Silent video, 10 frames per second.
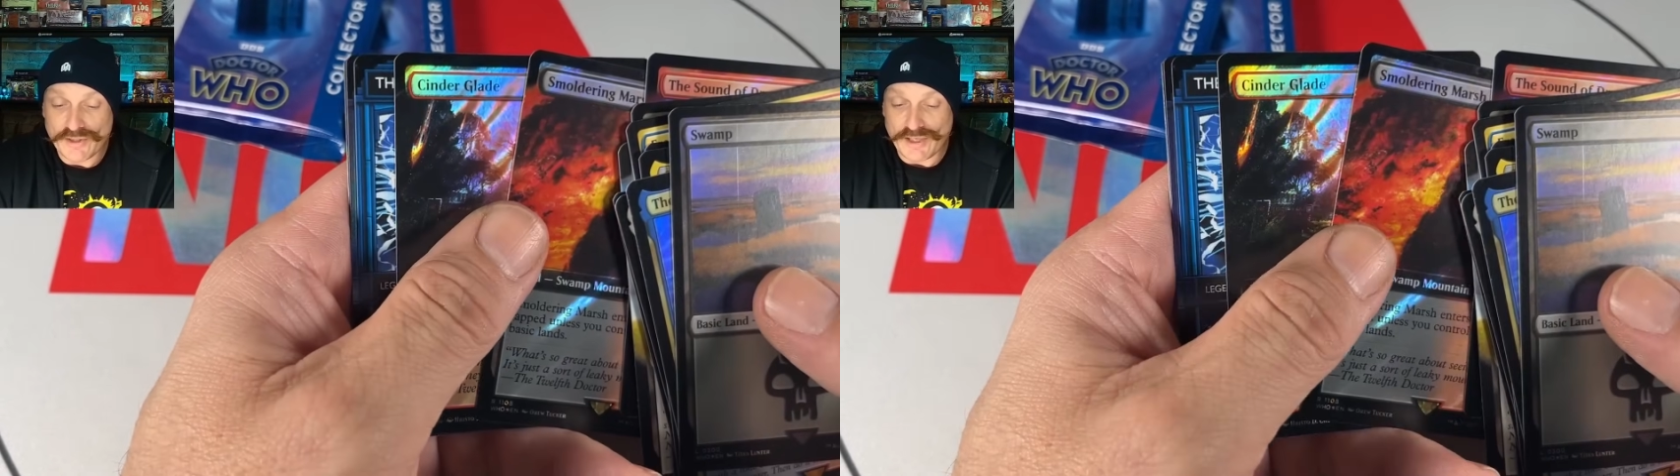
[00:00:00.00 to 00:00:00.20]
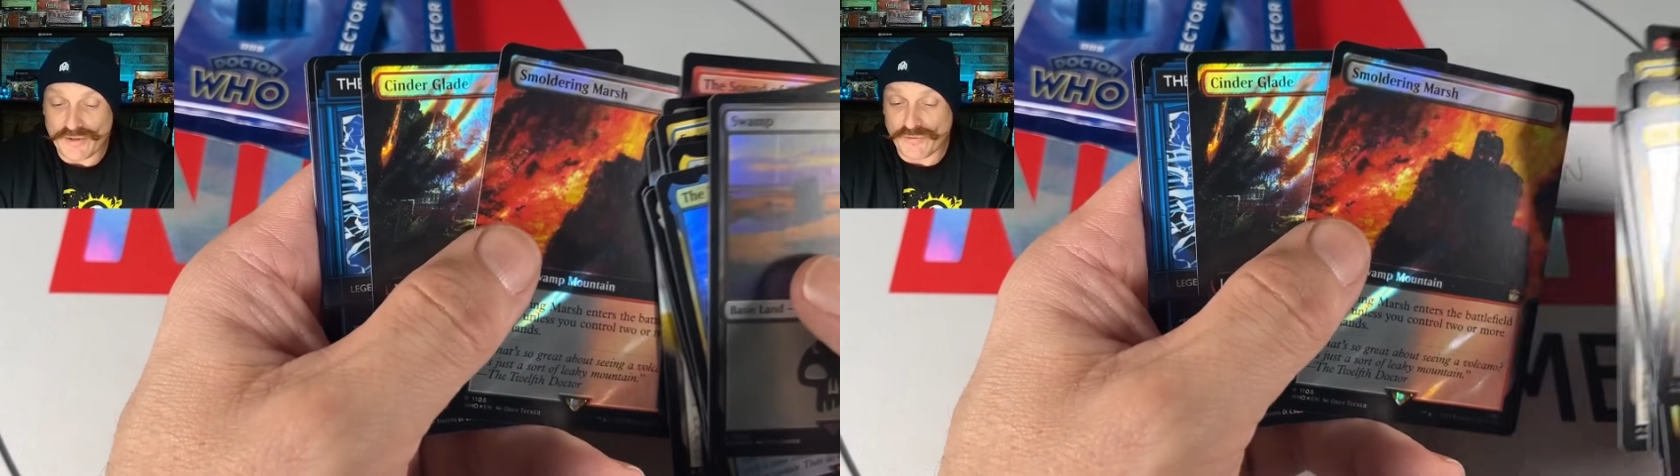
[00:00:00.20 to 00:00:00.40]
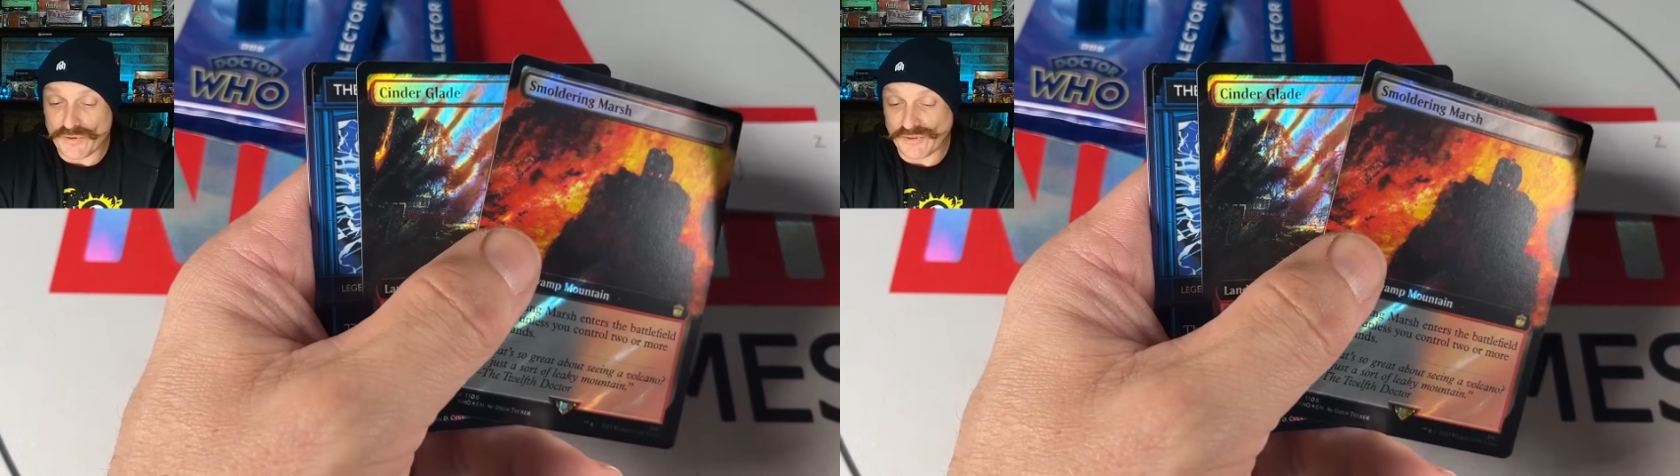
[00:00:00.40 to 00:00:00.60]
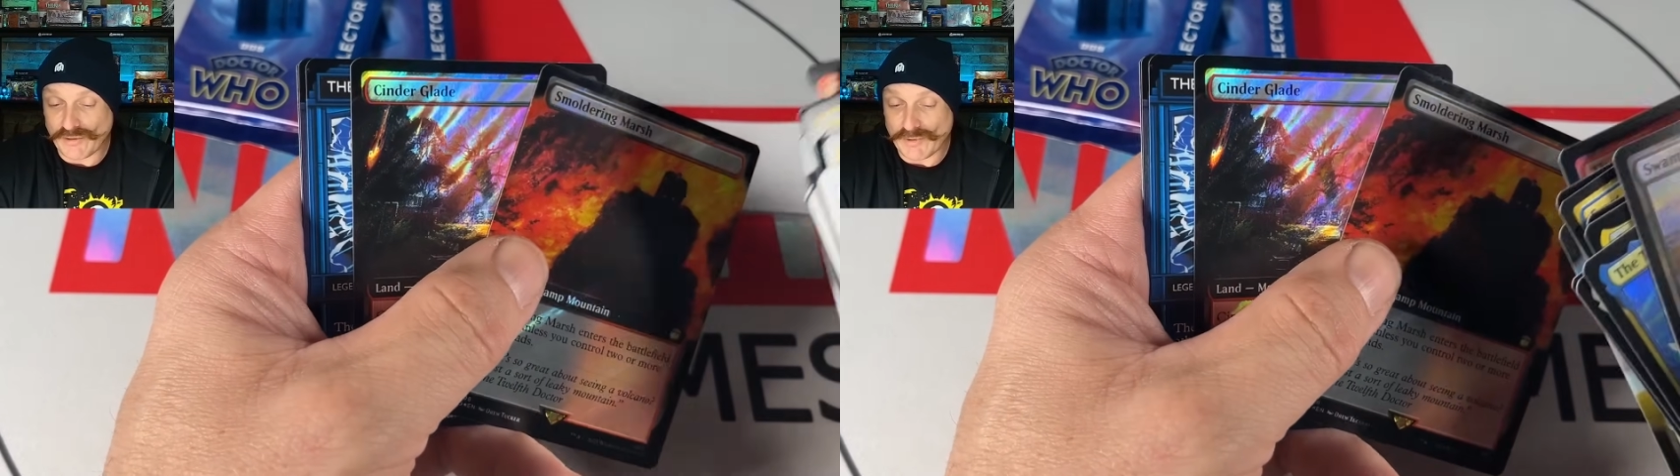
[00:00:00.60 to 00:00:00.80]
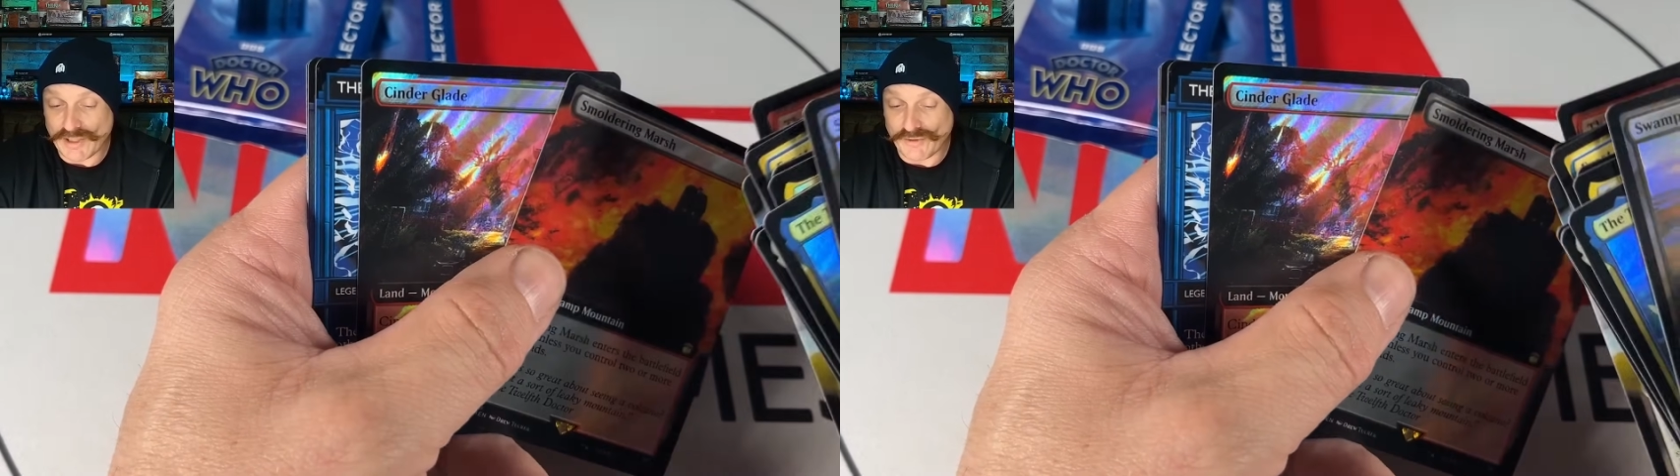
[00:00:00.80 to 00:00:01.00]
Yeah, they're from the
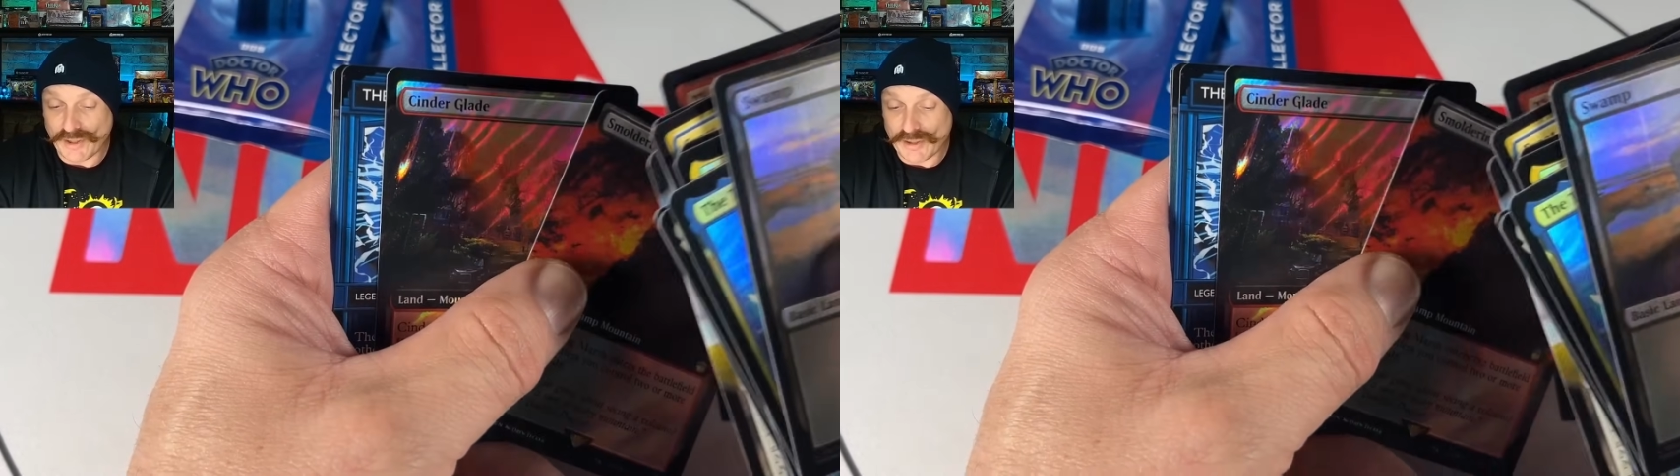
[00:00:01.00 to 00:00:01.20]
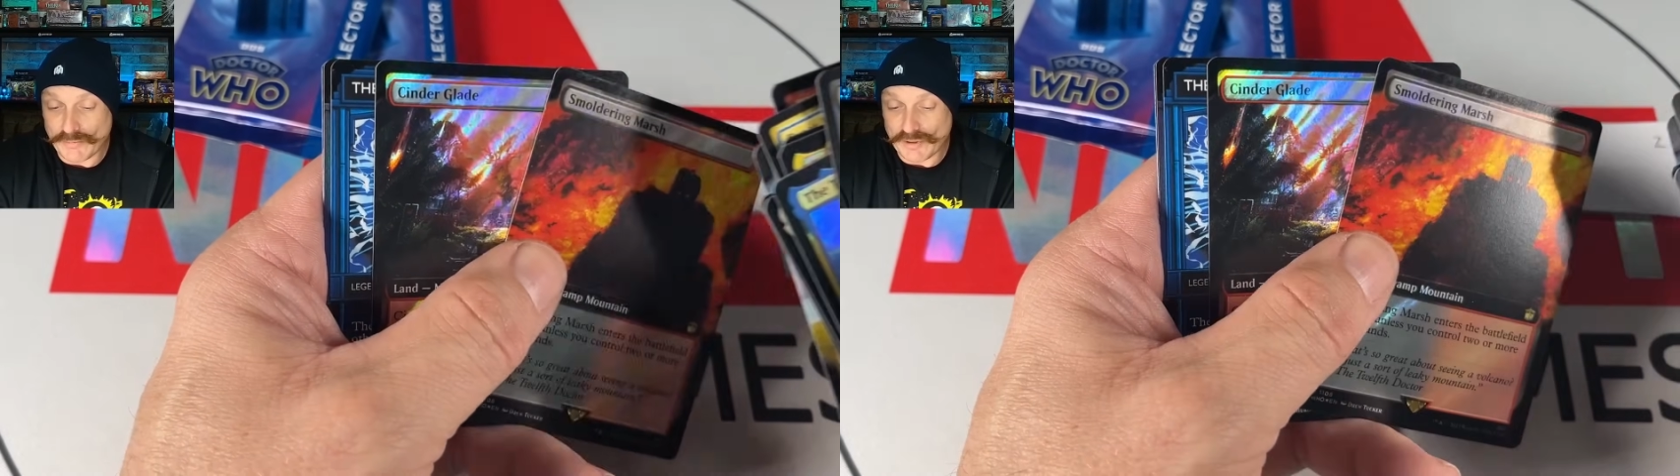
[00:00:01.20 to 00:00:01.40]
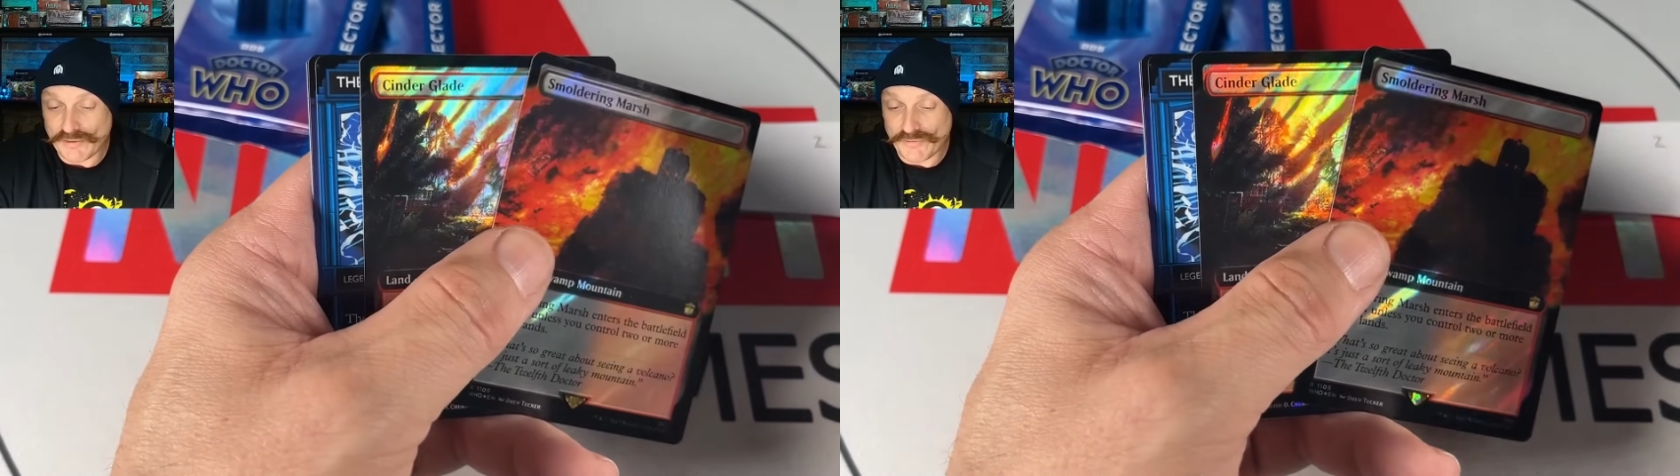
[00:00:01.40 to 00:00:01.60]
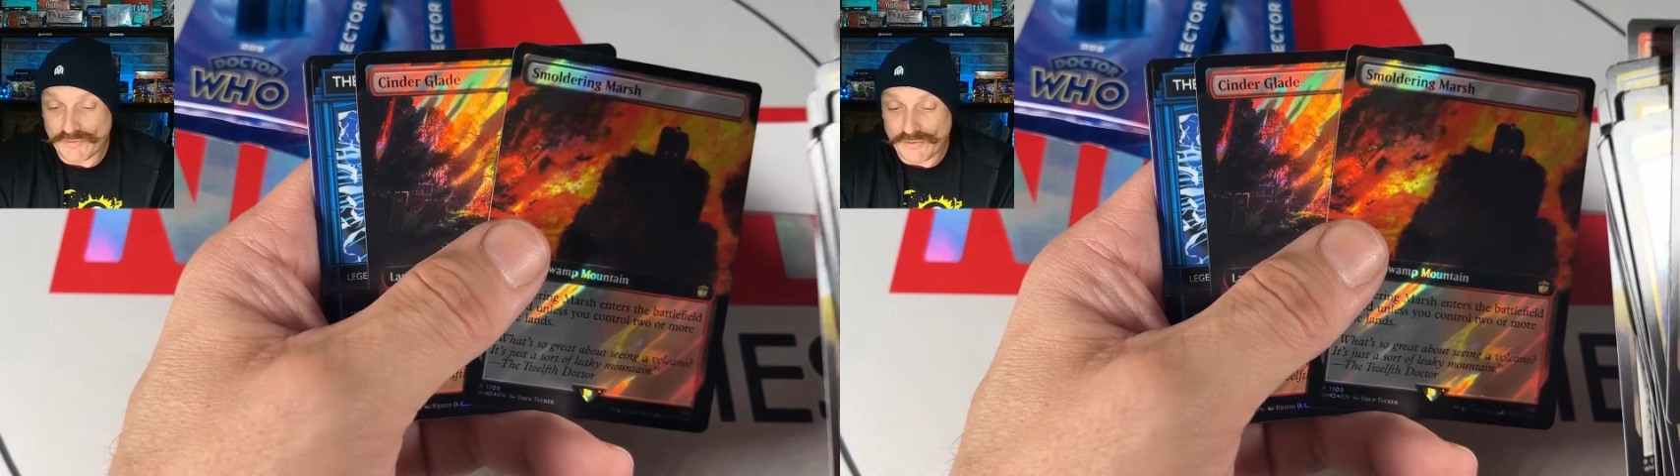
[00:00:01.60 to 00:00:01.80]
same land cycle, I believe.